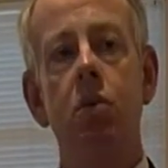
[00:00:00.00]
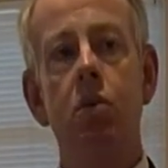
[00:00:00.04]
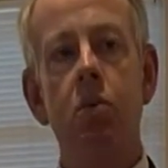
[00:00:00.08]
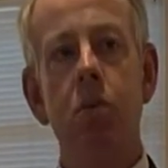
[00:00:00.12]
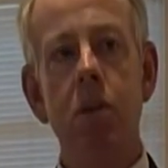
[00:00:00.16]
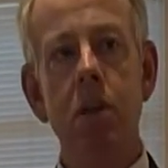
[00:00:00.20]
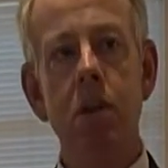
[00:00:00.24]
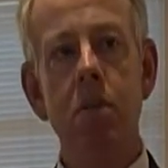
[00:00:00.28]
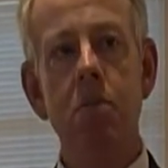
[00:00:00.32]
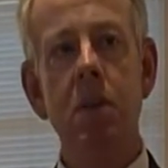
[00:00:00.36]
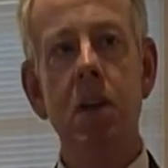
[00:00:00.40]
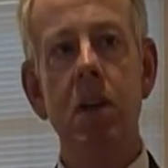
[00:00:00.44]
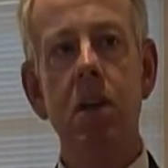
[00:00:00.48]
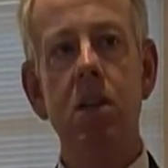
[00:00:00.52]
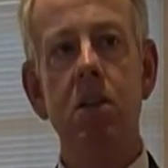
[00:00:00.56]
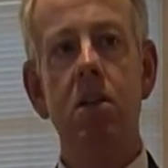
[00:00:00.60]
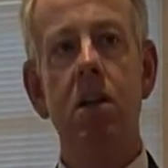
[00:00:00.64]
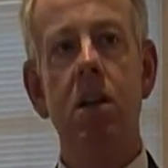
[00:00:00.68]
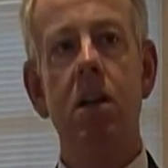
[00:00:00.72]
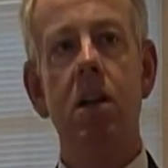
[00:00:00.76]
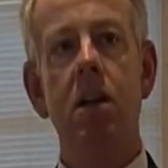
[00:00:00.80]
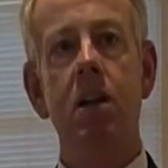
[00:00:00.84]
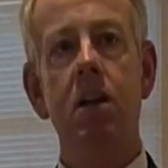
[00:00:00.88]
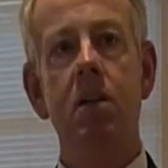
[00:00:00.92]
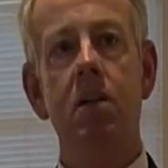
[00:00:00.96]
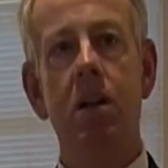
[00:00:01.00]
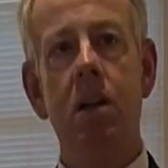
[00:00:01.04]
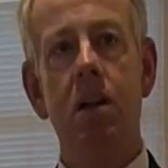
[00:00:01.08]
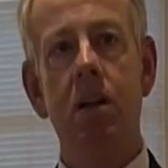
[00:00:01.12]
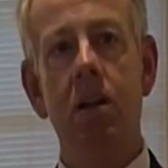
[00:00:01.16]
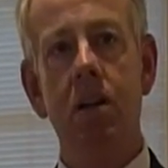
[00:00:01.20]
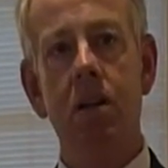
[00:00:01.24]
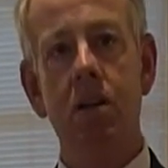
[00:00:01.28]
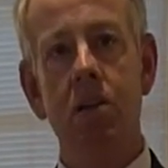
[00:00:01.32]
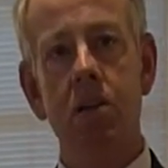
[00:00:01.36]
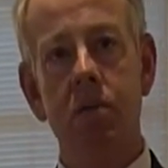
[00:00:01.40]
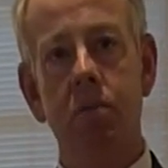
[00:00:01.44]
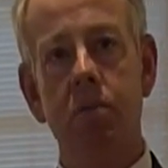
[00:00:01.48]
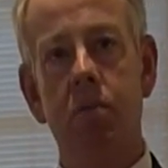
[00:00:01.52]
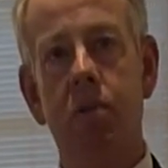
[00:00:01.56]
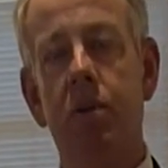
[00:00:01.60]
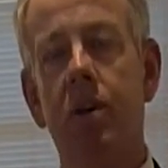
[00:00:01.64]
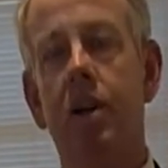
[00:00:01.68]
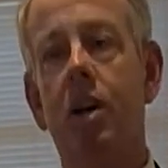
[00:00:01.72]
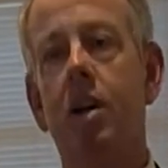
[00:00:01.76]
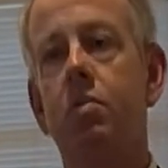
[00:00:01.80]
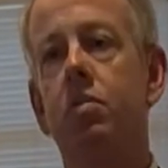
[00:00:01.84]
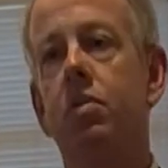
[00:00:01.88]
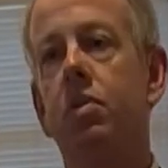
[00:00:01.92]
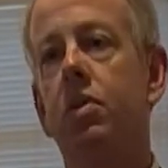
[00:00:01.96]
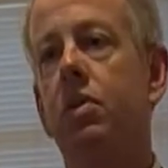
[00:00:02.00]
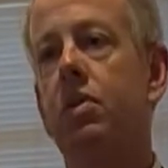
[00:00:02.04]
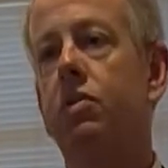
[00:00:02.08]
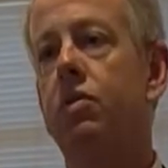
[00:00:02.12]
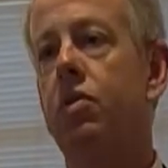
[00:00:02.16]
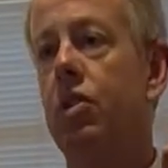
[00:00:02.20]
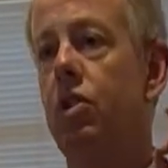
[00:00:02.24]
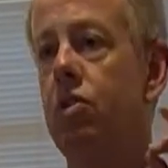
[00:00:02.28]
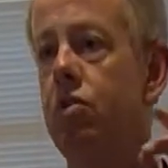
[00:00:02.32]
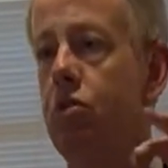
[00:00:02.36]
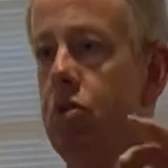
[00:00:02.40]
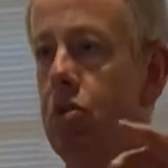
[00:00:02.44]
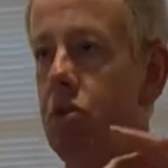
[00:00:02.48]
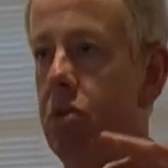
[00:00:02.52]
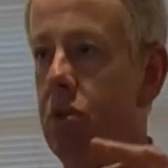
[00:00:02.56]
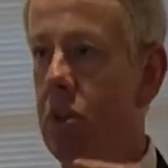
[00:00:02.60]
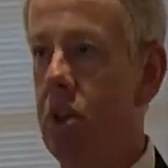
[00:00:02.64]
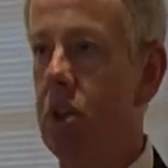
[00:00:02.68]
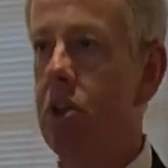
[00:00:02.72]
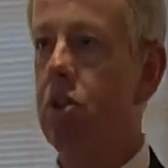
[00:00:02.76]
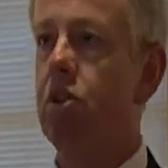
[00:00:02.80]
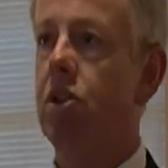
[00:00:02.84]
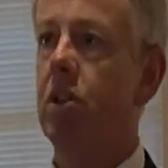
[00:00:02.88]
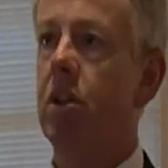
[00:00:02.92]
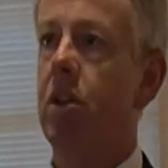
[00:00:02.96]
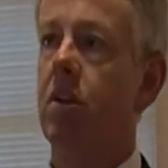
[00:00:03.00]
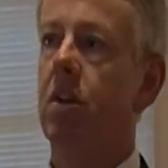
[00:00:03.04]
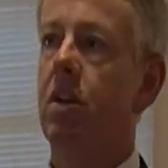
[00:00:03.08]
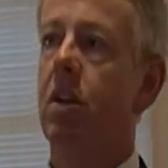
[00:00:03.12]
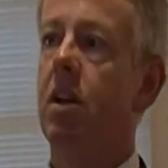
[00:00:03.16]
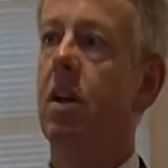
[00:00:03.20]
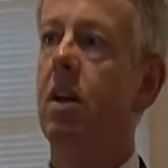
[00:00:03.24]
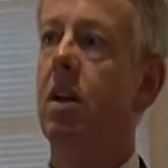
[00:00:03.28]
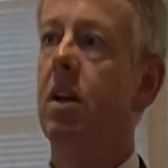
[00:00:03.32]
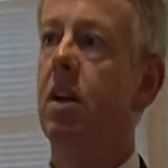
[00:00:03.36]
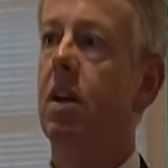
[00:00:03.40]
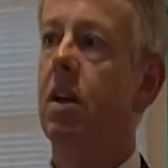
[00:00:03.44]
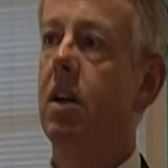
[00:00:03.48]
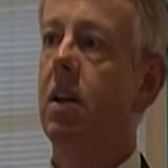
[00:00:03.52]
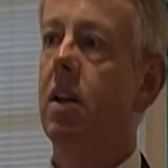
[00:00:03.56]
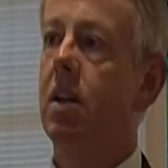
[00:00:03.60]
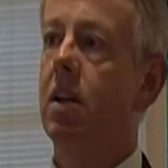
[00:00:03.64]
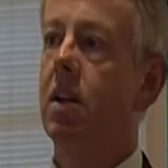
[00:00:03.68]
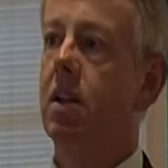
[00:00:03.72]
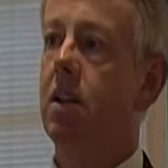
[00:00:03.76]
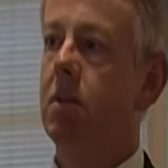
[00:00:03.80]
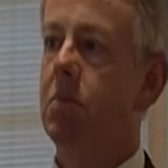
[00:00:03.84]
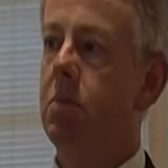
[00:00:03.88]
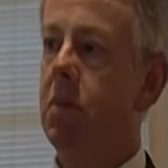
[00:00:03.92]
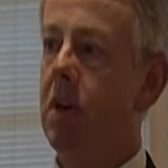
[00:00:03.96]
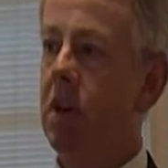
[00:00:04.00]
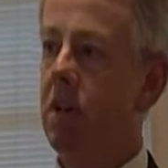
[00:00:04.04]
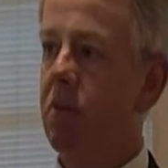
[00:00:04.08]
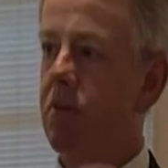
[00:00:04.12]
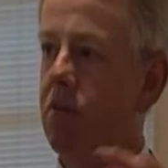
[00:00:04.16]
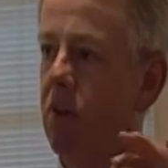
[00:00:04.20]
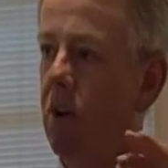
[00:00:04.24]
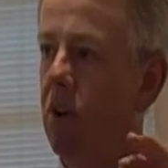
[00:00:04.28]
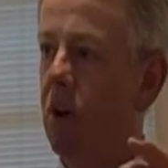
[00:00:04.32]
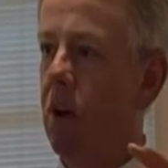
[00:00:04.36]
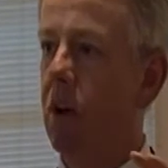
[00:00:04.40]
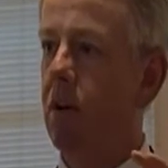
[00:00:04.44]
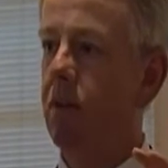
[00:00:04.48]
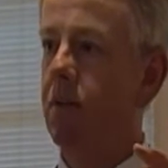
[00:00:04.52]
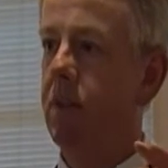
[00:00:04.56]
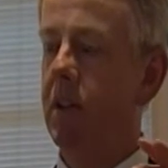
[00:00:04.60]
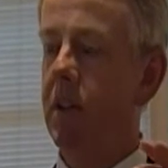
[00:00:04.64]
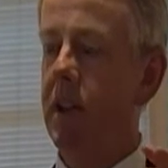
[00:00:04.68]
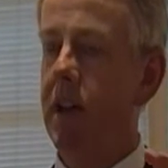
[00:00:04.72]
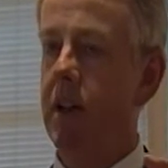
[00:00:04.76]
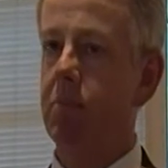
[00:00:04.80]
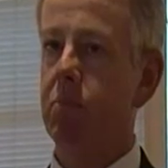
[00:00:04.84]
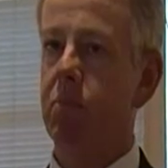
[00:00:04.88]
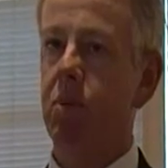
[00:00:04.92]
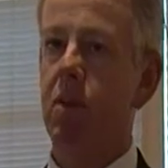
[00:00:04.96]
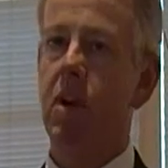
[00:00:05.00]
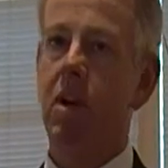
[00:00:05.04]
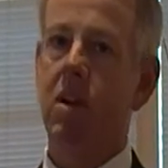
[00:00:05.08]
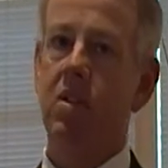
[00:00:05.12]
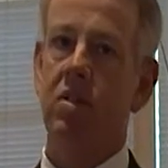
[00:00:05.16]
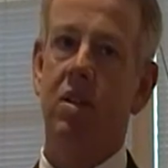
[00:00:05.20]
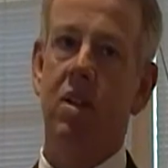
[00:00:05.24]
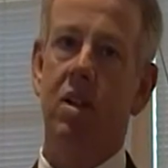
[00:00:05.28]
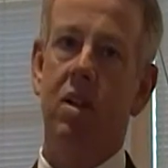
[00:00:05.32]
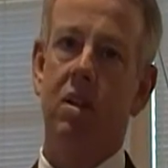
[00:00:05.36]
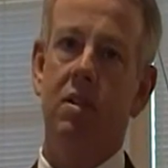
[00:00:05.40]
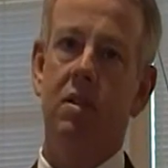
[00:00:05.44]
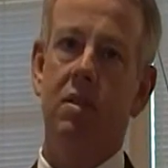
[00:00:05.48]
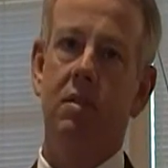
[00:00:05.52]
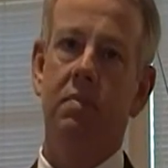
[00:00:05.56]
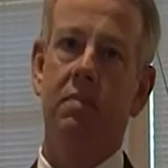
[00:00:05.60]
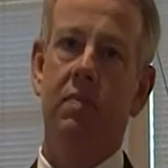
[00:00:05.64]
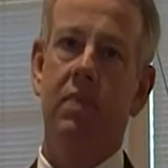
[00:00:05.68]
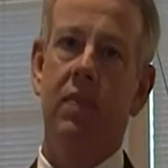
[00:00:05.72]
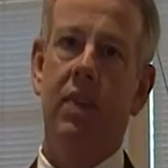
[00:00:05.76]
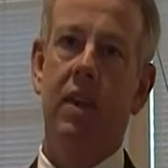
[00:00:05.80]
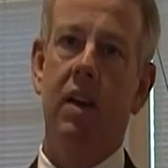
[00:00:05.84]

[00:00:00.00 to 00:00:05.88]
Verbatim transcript: we maintain that it is improper for the judiciary to be involved in that process.